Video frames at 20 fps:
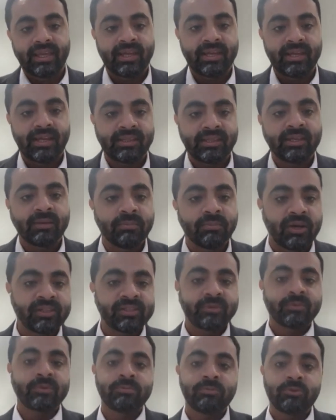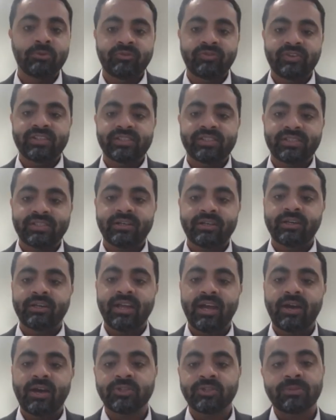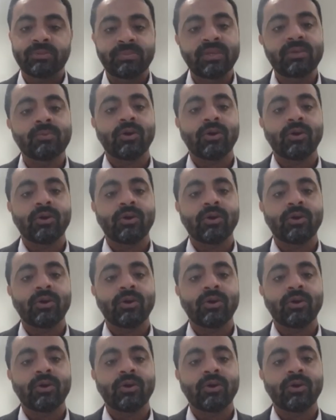And I think Bollywood movies turned out to be